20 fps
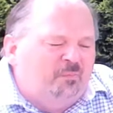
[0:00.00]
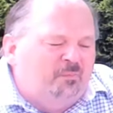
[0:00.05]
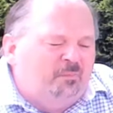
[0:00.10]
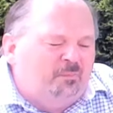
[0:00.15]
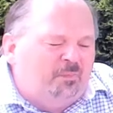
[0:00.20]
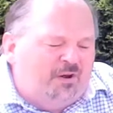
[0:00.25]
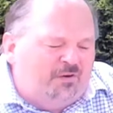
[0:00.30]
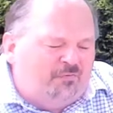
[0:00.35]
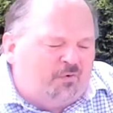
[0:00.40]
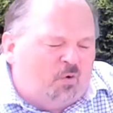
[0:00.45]

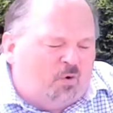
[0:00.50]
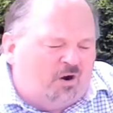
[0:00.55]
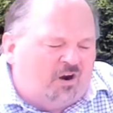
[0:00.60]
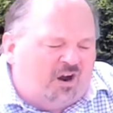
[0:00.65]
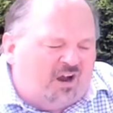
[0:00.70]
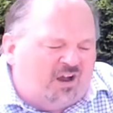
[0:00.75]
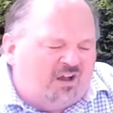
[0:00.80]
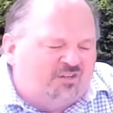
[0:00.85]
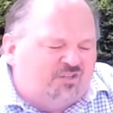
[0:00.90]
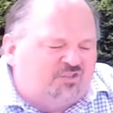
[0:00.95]
before
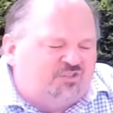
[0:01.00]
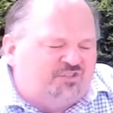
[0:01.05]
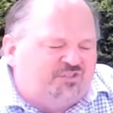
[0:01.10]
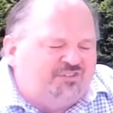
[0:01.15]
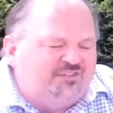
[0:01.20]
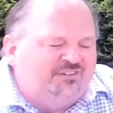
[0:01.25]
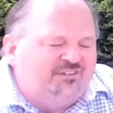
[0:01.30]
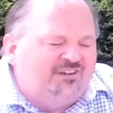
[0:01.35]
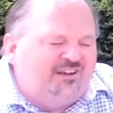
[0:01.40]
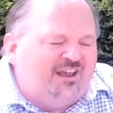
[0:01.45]

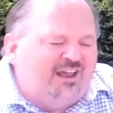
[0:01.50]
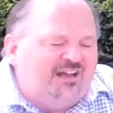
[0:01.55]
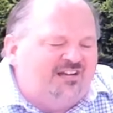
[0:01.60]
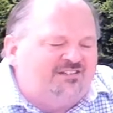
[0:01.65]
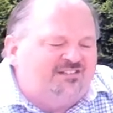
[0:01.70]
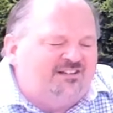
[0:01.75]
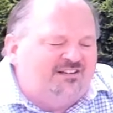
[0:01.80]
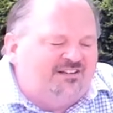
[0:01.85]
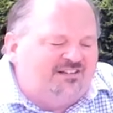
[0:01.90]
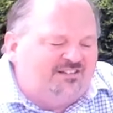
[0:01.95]
us
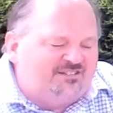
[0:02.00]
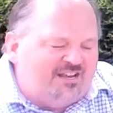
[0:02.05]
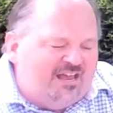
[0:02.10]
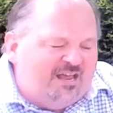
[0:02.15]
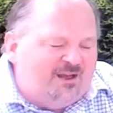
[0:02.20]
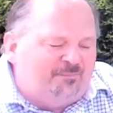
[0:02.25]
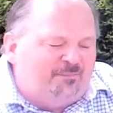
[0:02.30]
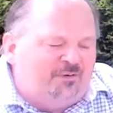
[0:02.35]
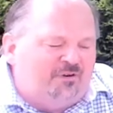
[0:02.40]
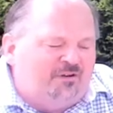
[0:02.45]
as an
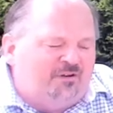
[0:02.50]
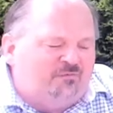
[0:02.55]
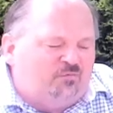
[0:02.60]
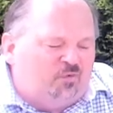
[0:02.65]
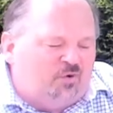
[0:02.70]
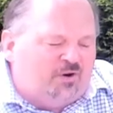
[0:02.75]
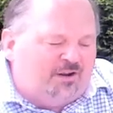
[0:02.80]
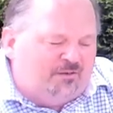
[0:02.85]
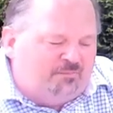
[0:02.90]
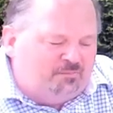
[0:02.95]
example of
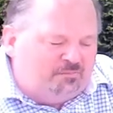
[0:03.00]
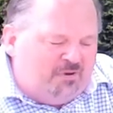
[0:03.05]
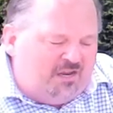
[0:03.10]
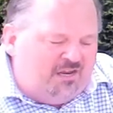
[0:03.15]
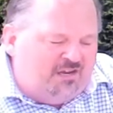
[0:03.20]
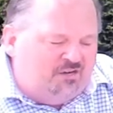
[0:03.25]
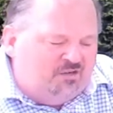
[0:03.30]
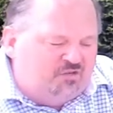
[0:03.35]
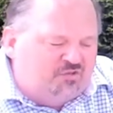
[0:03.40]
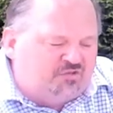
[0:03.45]
what it
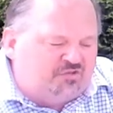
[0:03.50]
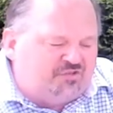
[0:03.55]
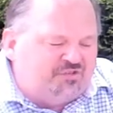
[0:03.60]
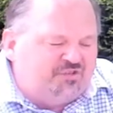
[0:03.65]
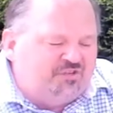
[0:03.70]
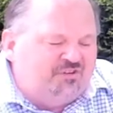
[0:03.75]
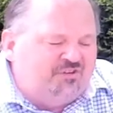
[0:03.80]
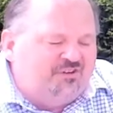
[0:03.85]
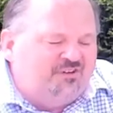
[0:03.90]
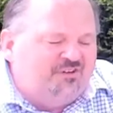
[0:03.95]
means
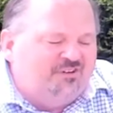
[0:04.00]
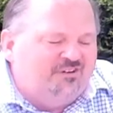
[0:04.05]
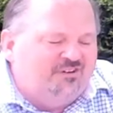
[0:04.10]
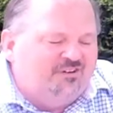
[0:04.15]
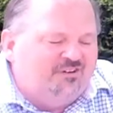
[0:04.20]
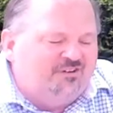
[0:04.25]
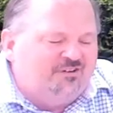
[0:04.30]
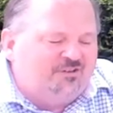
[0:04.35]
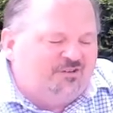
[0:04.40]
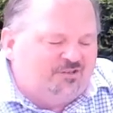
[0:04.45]

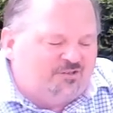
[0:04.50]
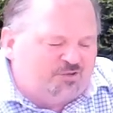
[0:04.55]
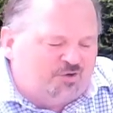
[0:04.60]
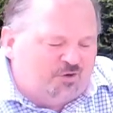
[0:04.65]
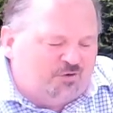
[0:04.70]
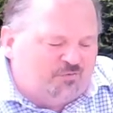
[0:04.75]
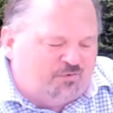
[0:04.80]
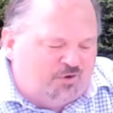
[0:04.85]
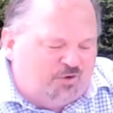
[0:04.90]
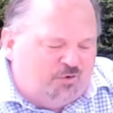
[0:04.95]
to
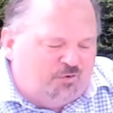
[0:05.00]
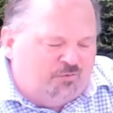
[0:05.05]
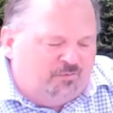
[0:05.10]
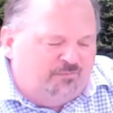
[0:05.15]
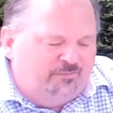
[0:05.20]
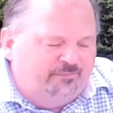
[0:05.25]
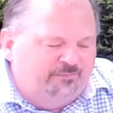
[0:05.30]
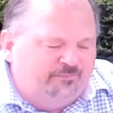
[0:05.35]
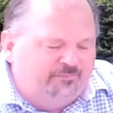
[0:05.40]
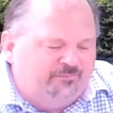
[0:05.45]
serve you.
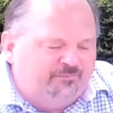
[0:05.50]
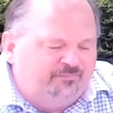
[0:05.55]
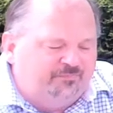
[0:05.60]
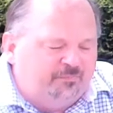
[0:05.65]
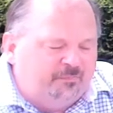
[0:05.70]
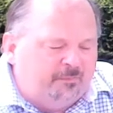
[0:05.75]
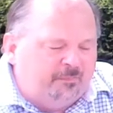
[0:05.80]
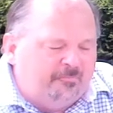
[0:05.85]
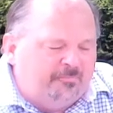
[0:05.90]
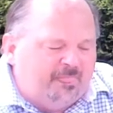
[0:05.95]

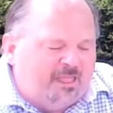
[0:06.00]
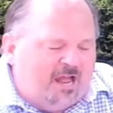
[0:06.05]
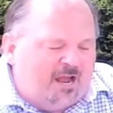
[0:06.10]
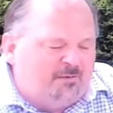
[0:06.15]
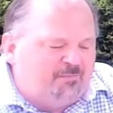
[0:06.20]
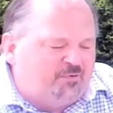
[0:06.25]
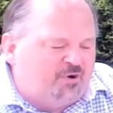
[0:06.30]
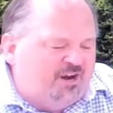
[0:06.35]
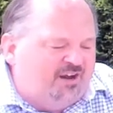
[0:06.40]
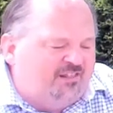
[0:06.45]
I
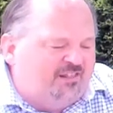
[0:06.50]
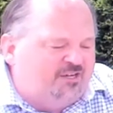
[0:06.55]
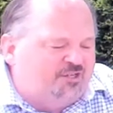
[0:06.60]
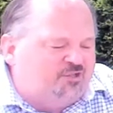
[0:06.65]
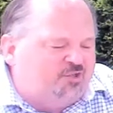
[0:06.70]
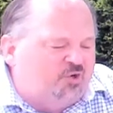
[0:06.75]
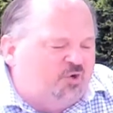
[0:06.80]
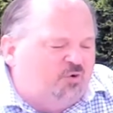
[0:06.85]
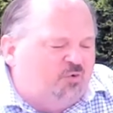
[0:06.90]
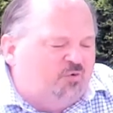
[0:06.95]
pray
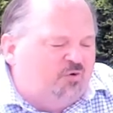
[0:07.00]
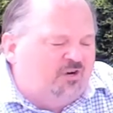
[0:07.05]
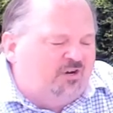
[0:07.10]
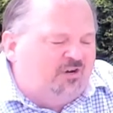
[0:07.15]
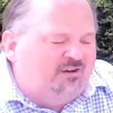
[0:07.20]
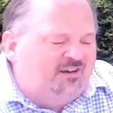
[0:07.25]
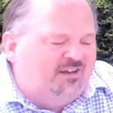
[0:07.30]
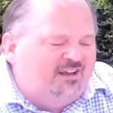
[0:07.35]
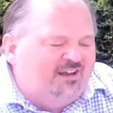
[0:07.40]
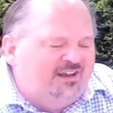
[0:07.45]
that you
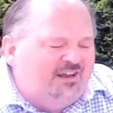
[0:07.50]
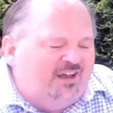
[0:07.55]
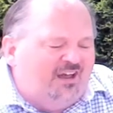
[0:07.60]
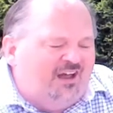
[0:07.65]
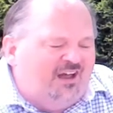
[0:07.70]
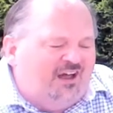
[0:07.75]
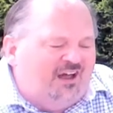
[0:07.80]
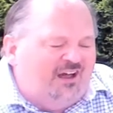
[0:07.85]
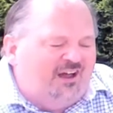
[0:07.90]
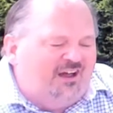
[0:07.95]
would
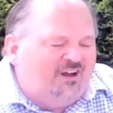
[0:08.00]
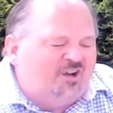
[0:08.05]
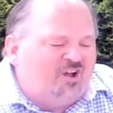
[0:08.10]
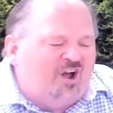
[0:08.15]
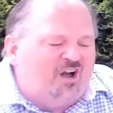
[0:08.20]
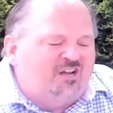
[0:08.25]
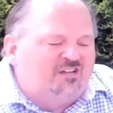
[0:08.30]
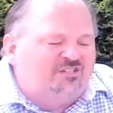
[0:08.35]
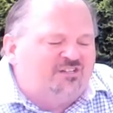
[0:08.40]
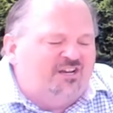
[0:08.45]
uh,
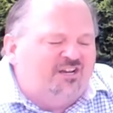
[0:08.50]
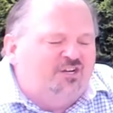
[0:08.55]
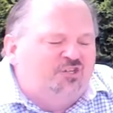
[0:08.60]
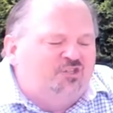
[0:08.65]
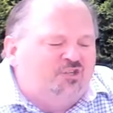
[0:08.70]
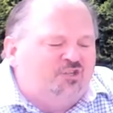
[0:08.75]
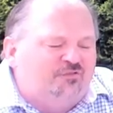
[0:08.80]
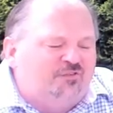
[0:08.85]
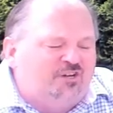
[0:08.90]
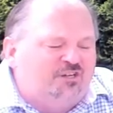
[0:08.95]
cause
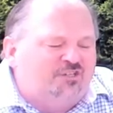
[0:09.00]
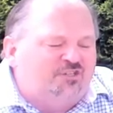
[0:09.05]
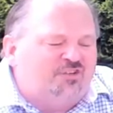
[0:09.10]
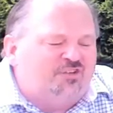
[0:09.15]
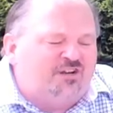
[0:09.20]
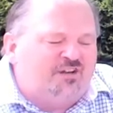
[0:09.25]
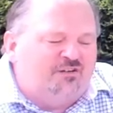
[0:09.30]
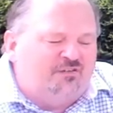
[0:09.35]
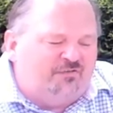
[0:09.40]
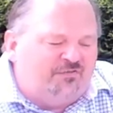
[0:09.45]
each of us to
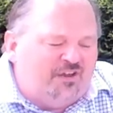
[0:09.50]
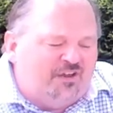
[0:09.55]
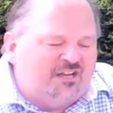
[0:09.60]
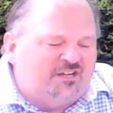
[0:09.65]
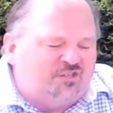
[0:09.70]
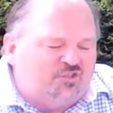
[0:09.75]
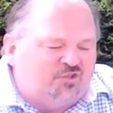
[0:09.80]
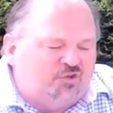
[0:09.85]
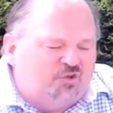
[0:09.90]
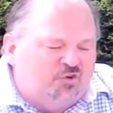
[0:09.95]

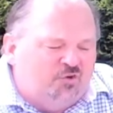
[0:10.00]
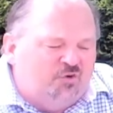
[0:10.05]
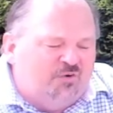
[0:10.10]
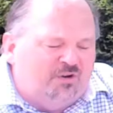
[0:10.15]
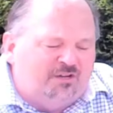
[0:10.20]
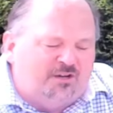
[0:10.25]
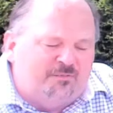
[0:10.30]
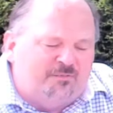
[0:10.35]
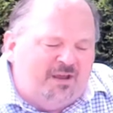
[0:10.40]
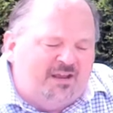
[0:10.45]
confess you
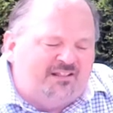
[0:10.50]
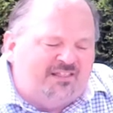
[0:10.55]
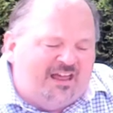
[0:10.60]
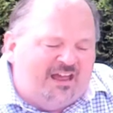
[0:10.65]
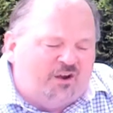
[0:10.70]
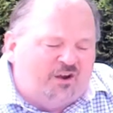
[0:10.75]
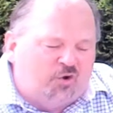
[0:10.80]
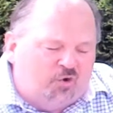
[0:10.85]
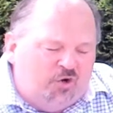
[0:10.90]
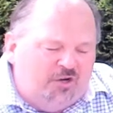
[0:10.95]
and to make
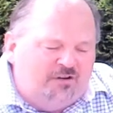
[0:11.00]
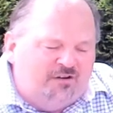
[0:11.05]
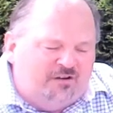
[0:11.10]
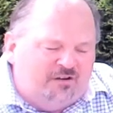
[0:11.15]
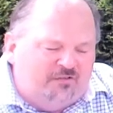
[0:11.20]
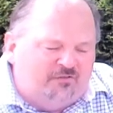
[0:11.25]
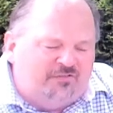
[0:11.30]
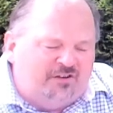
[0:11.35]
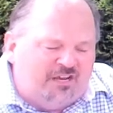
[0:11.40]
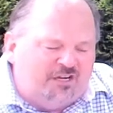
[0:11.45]
that good
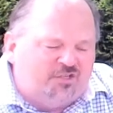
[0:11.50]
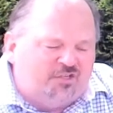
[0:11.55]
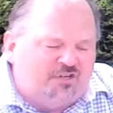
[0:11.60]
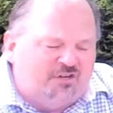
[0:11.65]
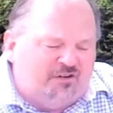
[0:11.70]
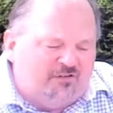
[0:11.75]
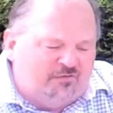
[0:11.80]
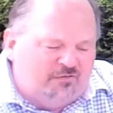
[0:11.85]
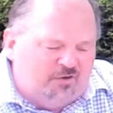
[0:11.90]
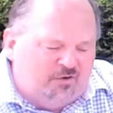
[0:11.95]
confession
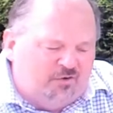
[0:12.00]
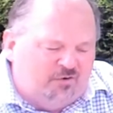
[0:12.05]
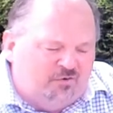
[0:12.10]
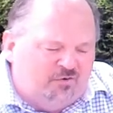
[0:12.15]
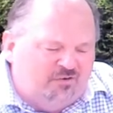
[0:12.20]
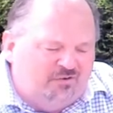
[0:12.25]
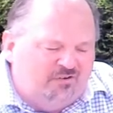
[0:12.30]
of you.